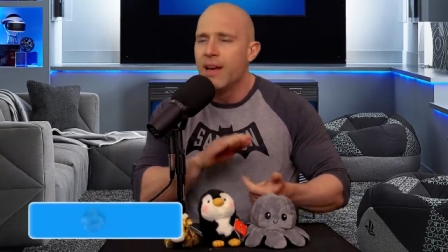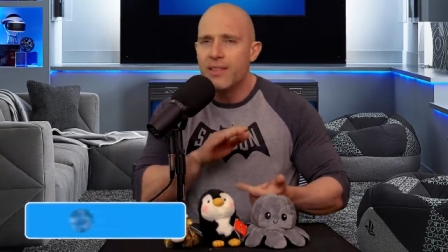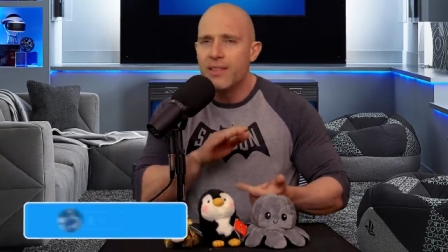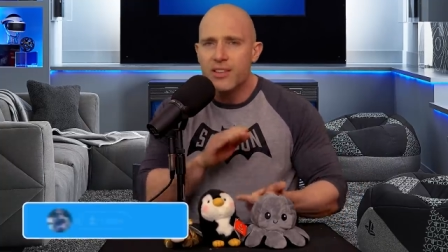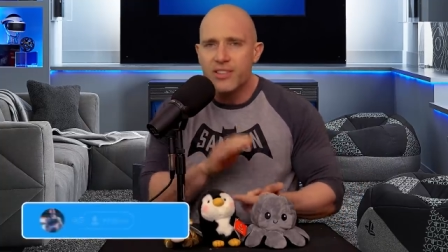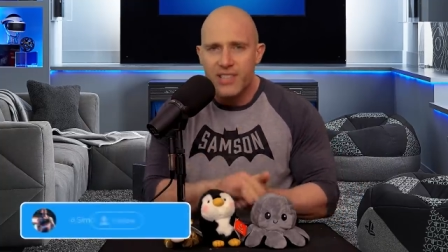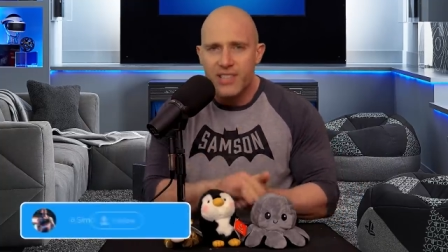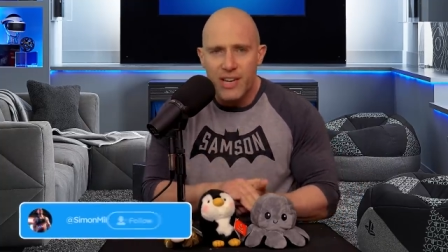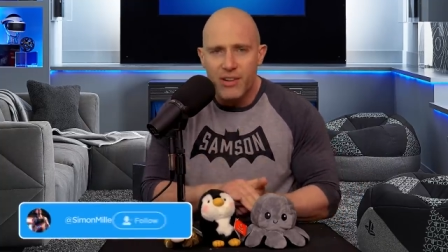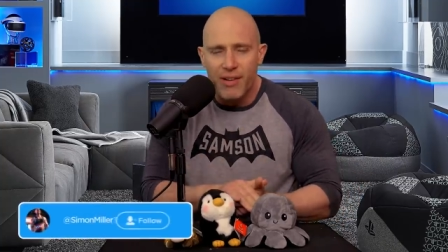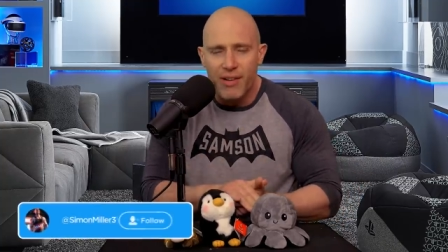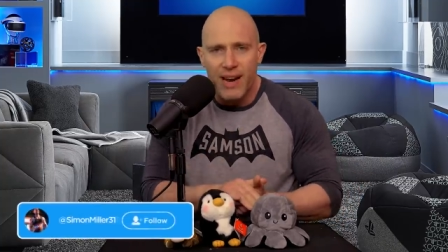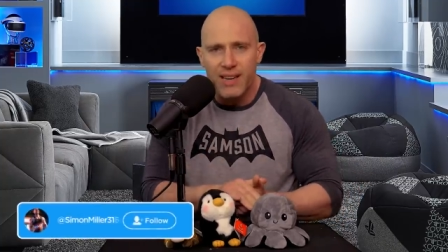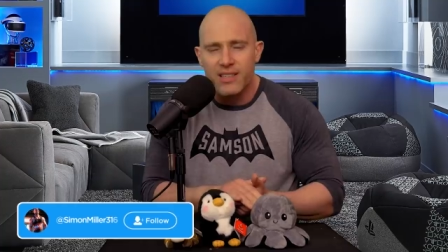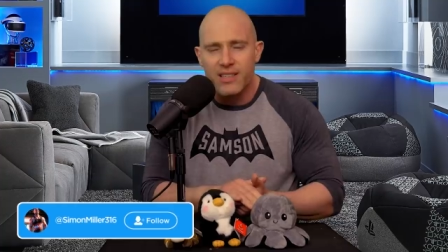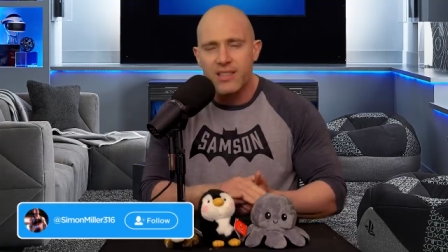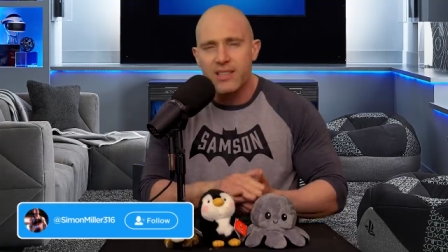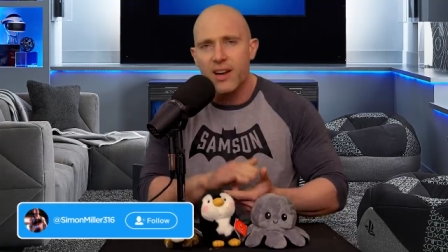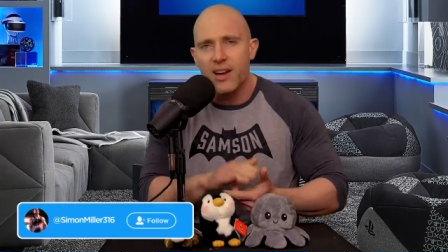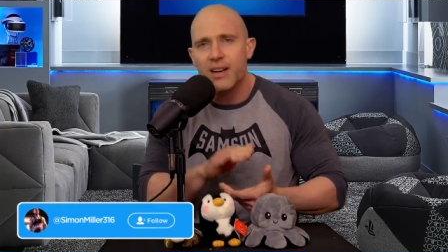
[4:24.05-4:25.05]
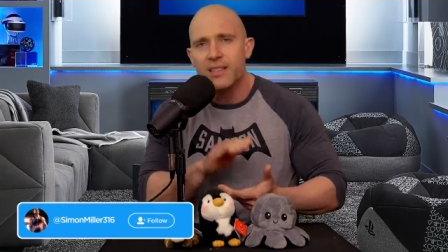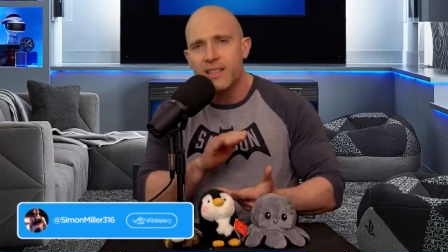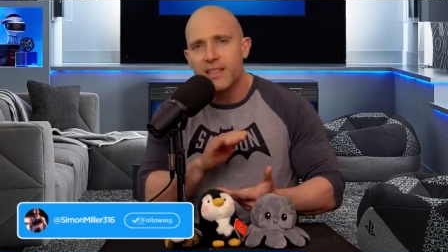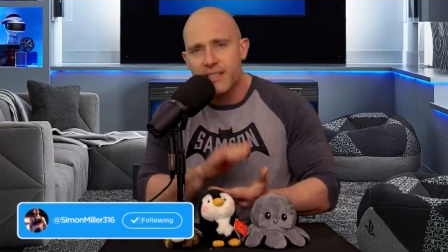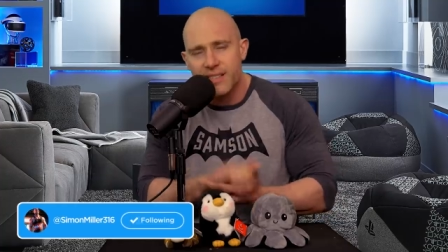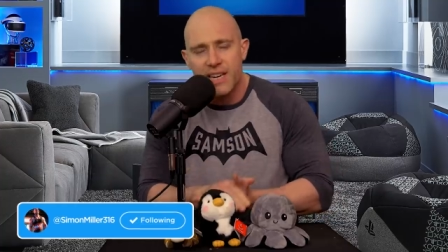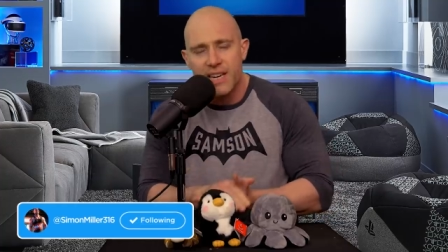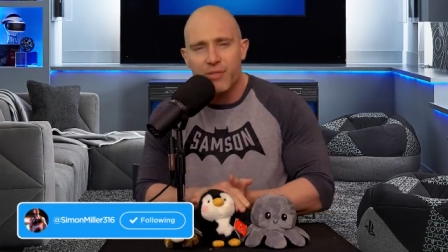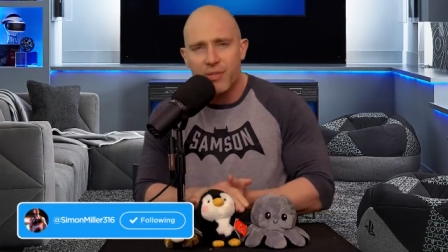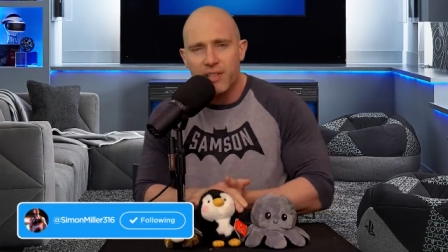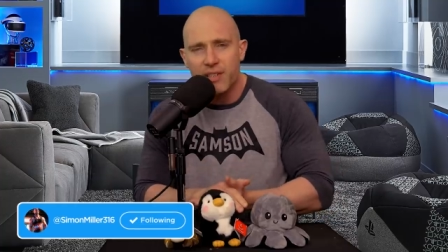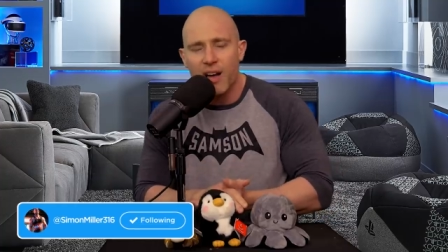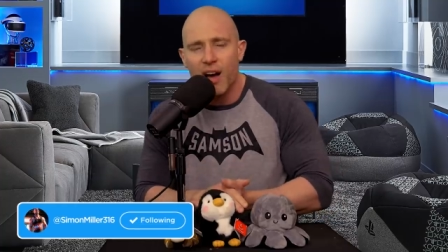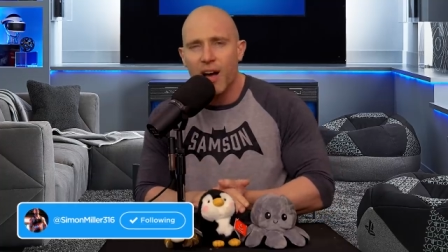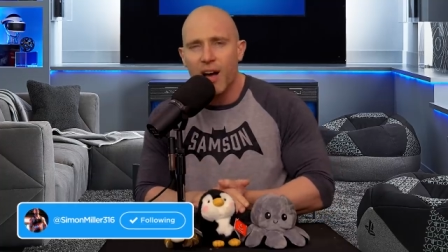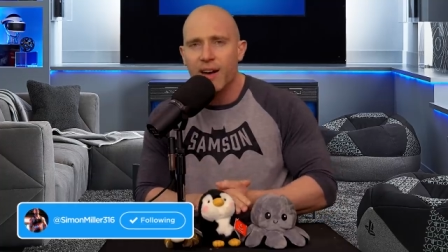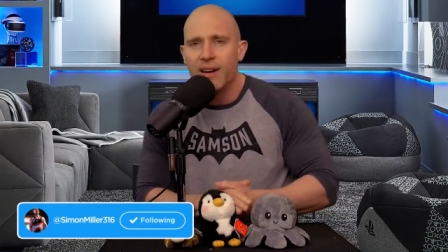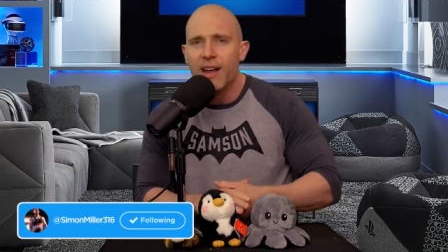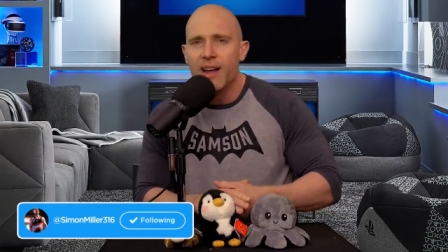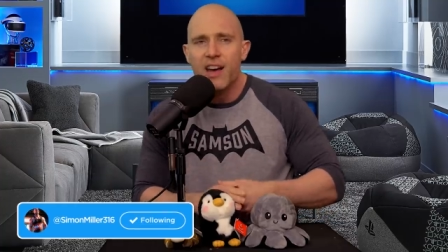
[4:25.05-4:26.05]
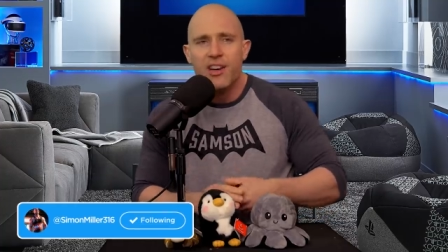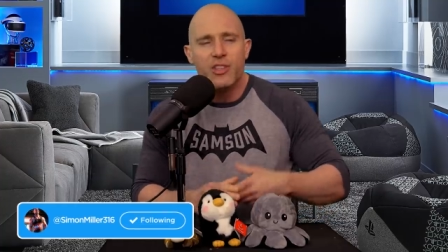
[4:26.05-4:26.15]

the secret exercise, the secret diet